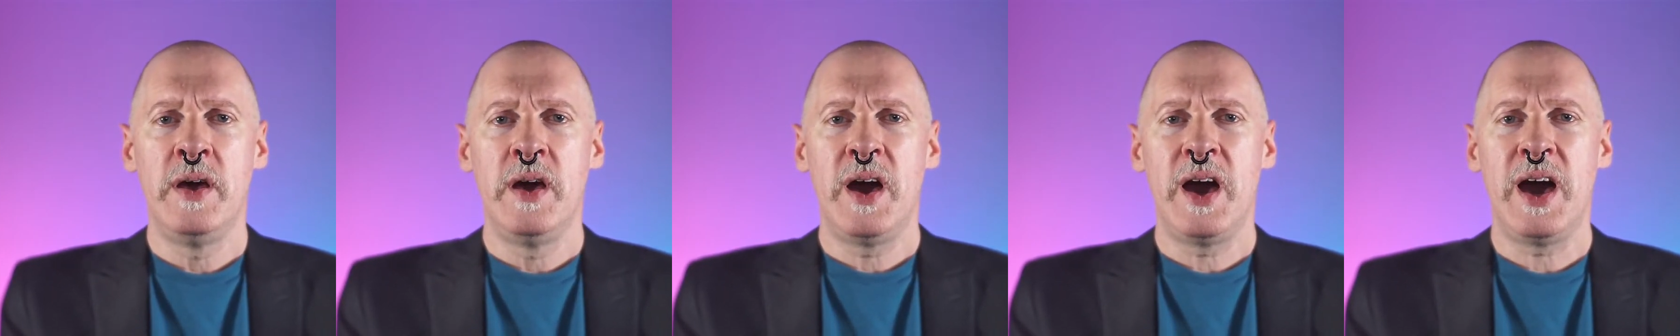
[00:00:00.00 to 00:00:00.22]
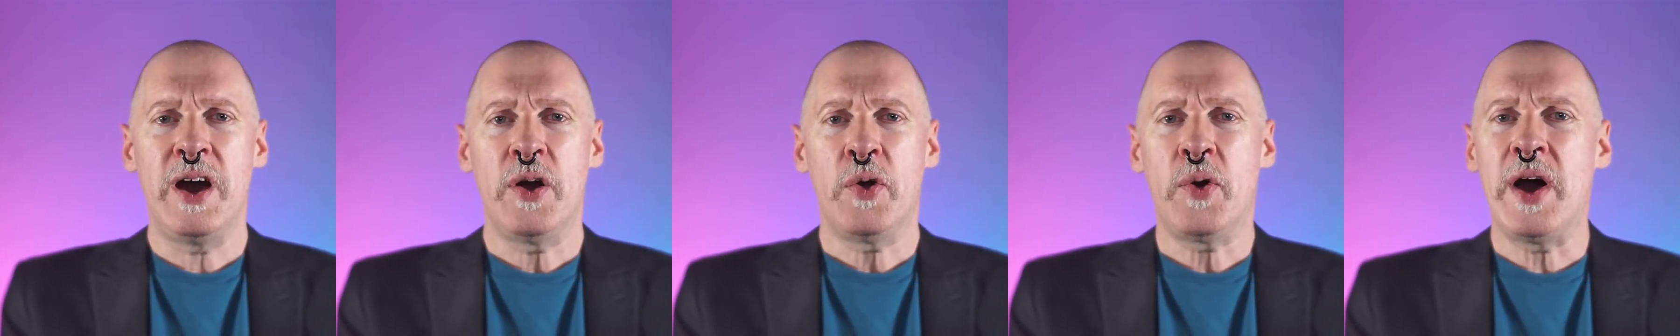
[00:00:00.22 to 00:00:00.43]

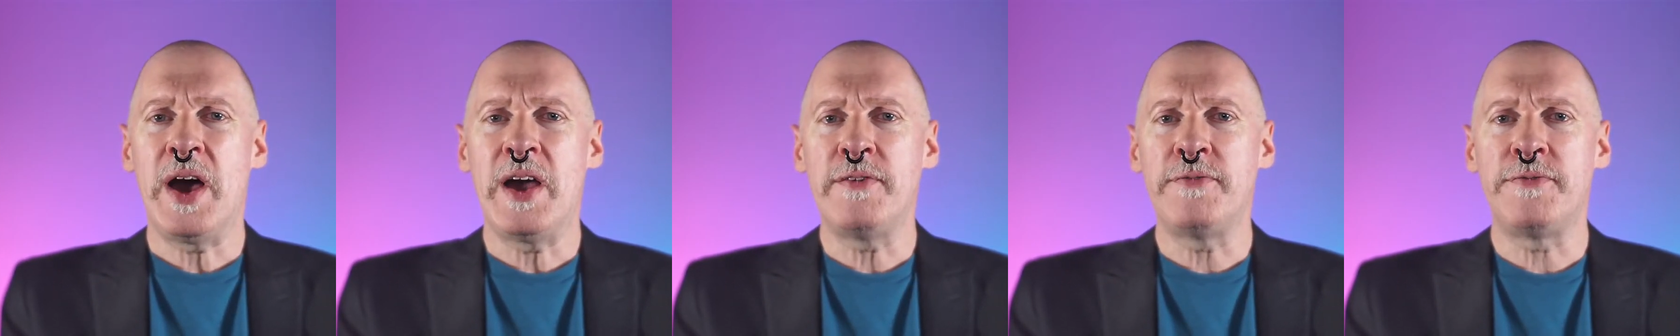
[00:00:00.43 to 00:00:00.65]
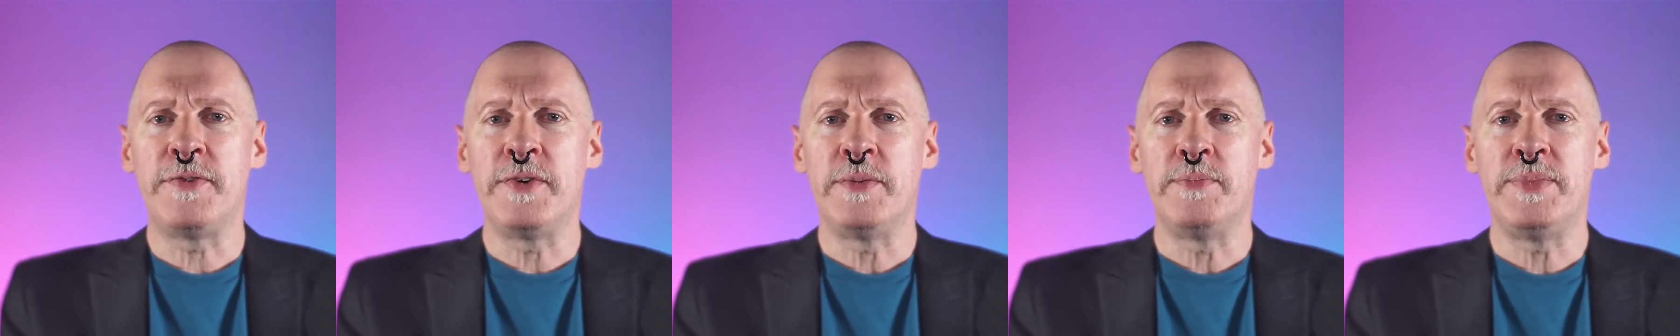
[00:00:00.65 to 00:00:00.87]
how
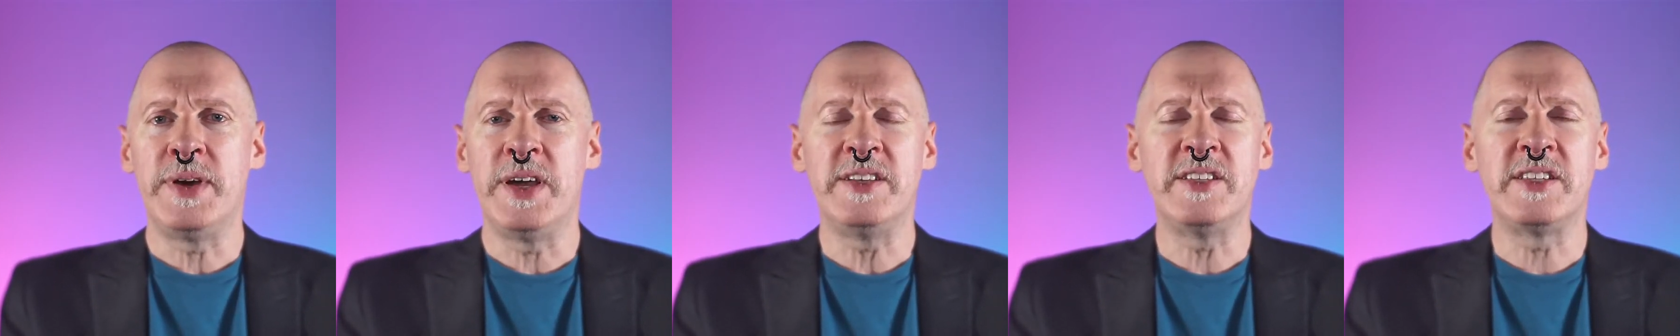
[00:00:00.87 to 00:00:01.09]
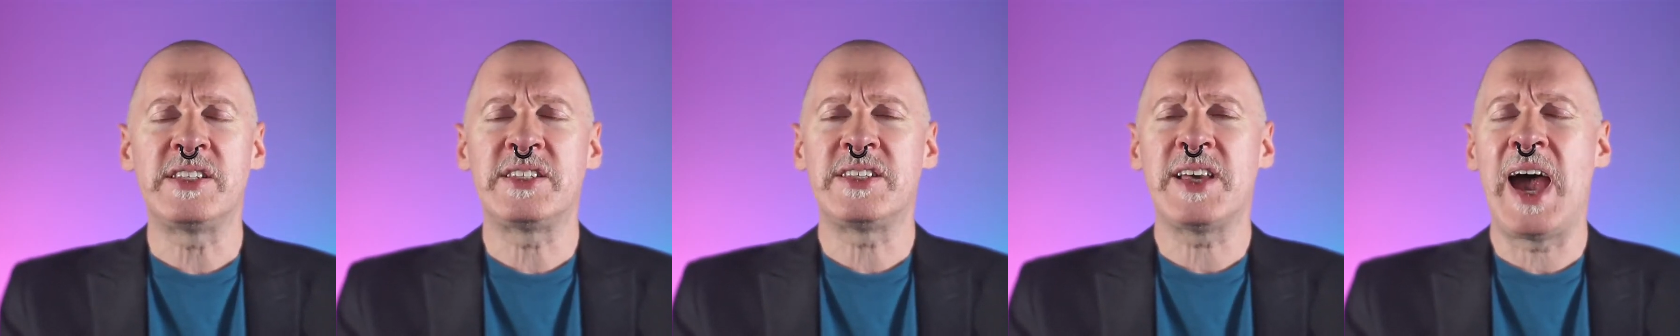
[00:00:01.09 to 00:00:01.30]
I've
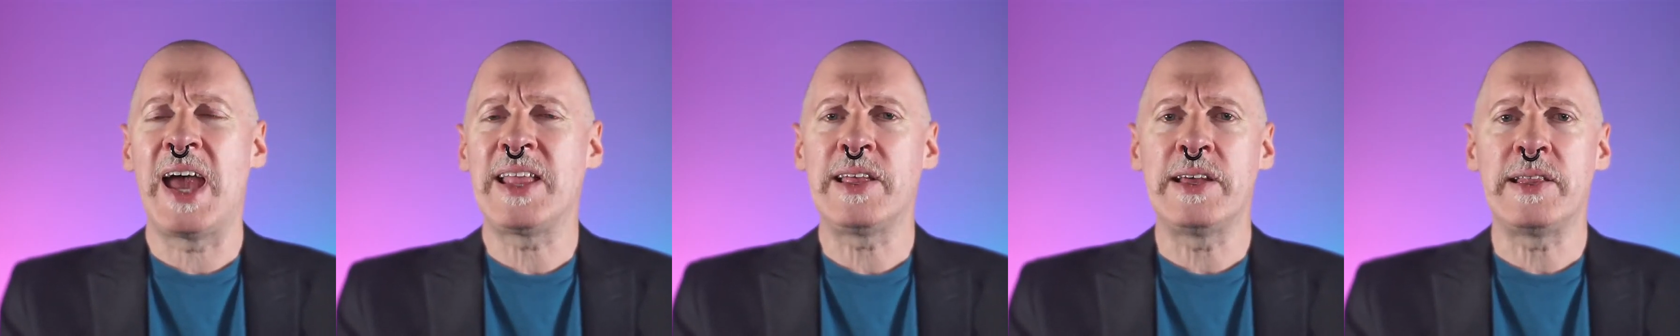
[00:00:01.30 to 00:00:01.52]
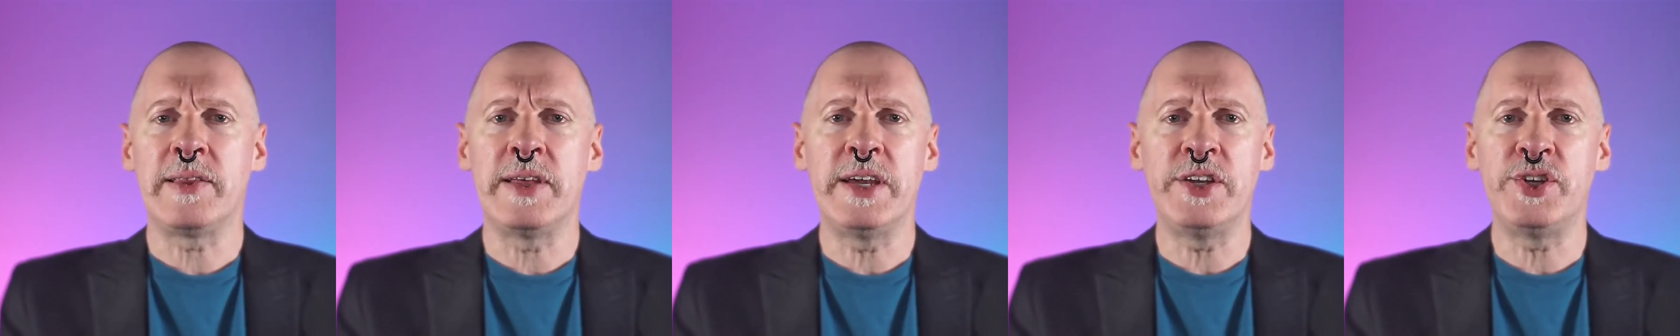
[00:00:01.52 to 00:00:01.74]
been
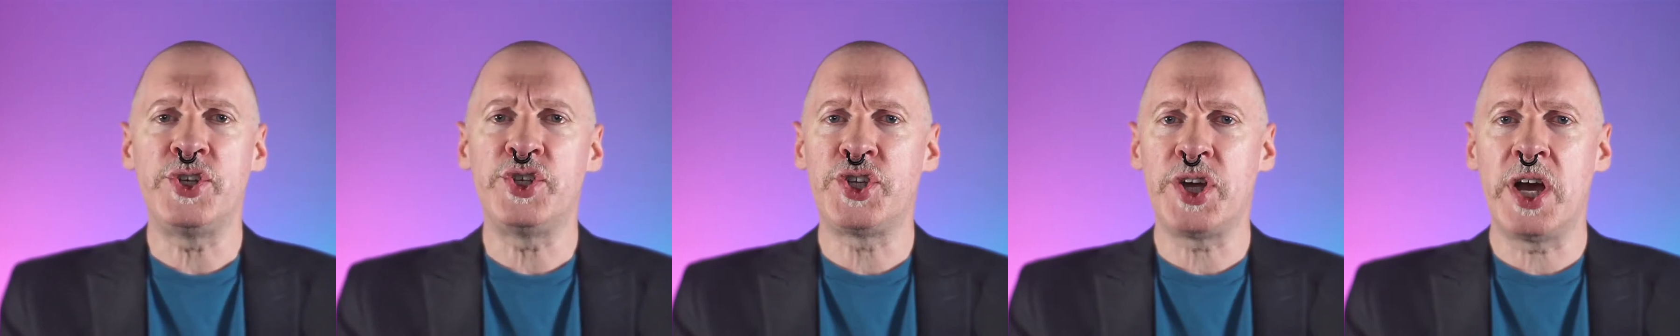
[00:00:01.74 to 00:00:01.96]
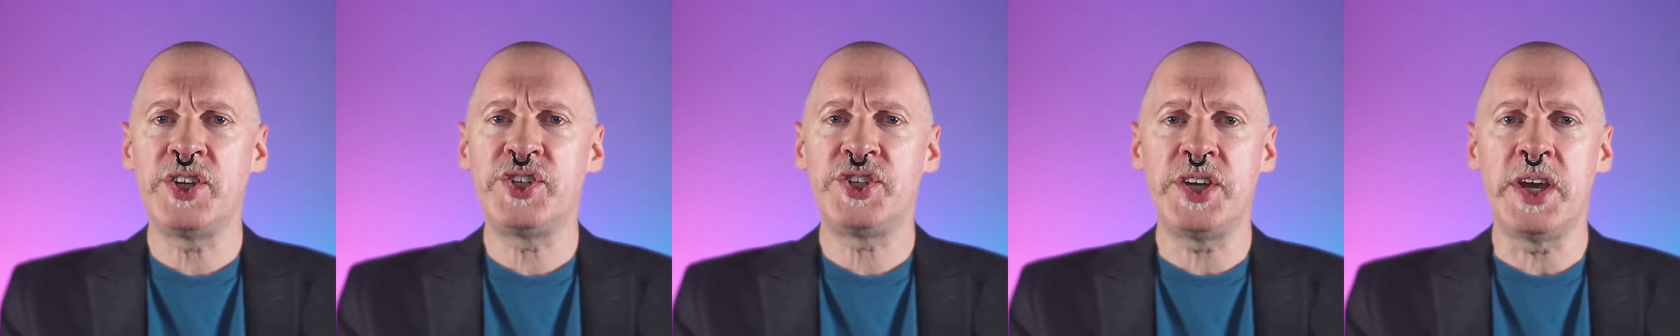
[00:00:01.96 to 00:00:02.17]
silently
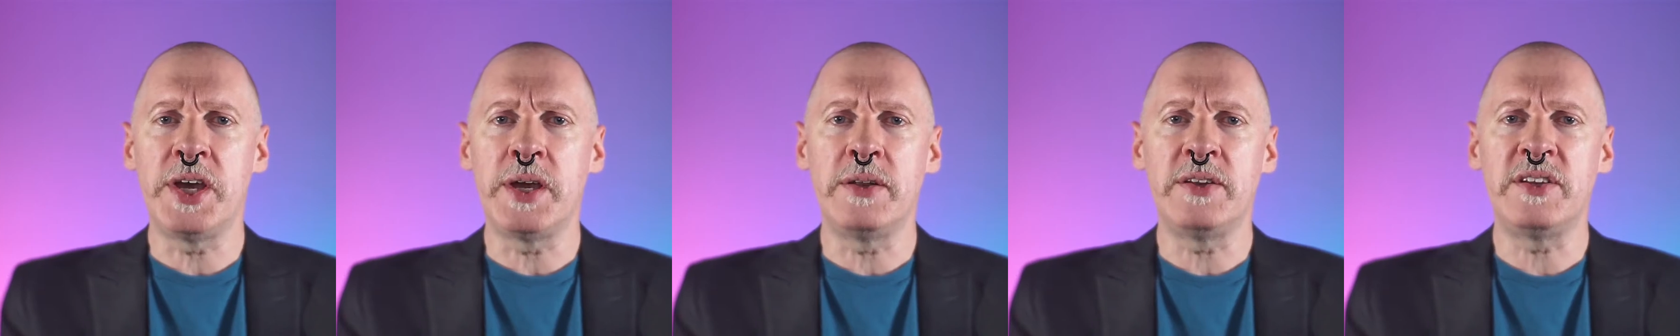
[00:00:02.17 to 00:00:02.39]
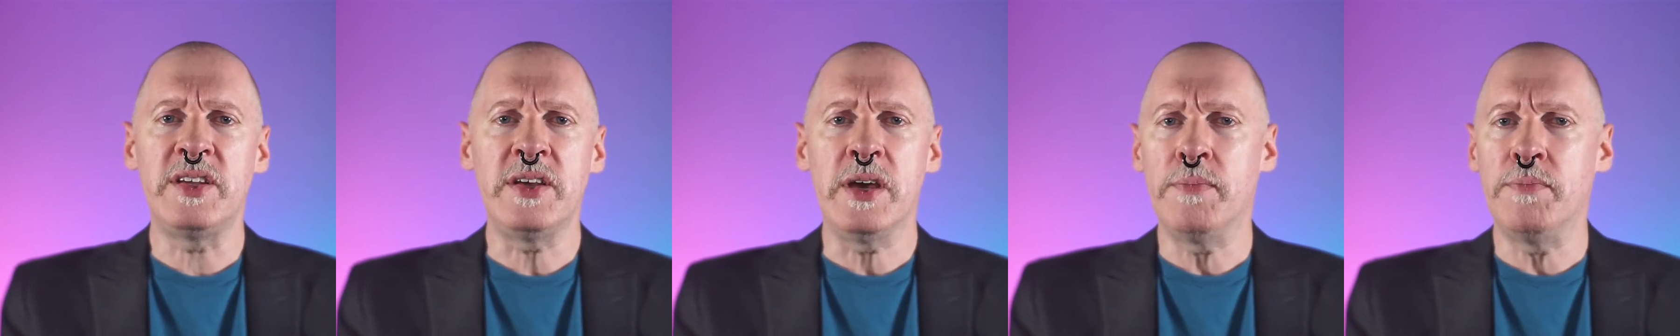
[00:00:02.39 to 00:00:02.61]

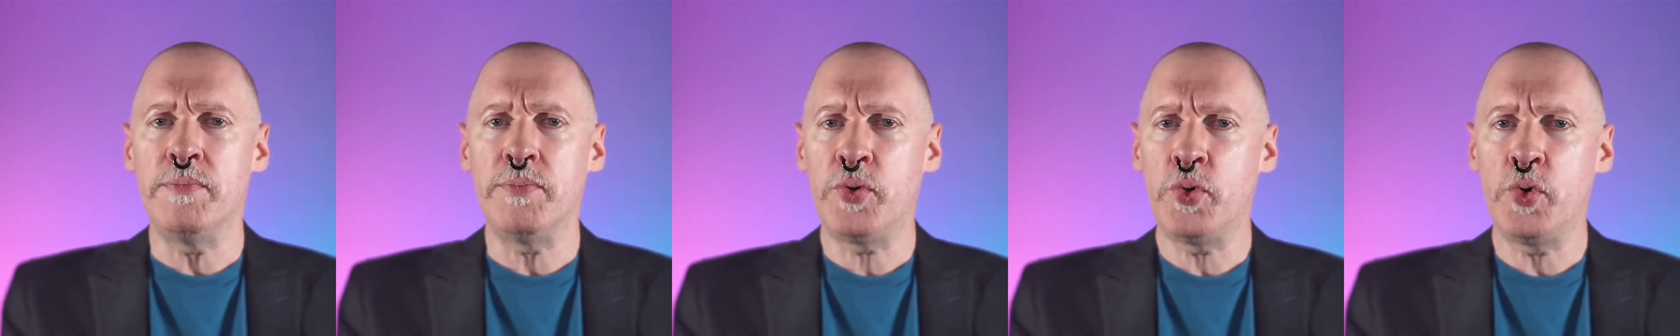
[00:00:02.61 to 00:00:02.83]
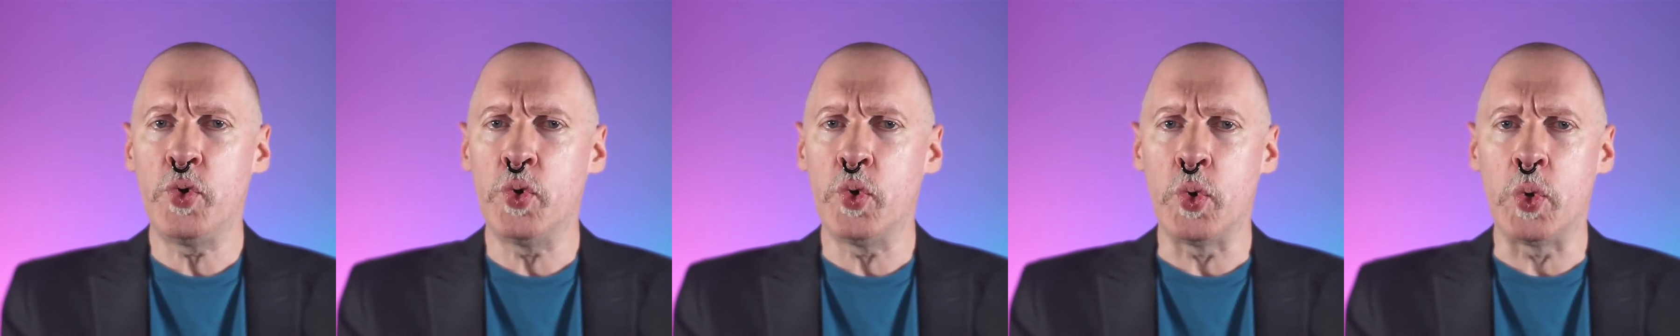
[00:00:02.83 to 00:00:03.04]
judging Tim
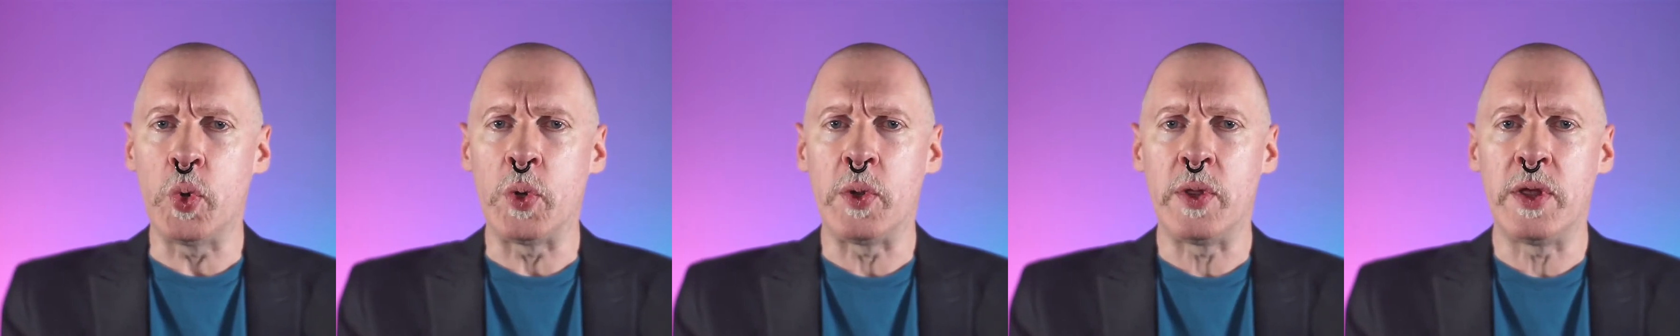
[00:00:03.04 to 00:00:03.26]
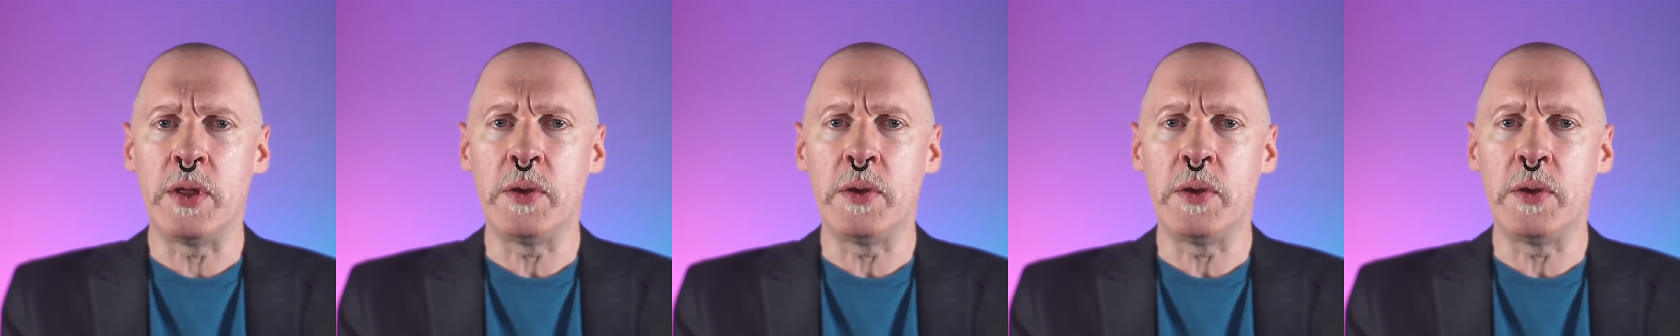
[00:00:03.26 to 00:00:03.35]
Pool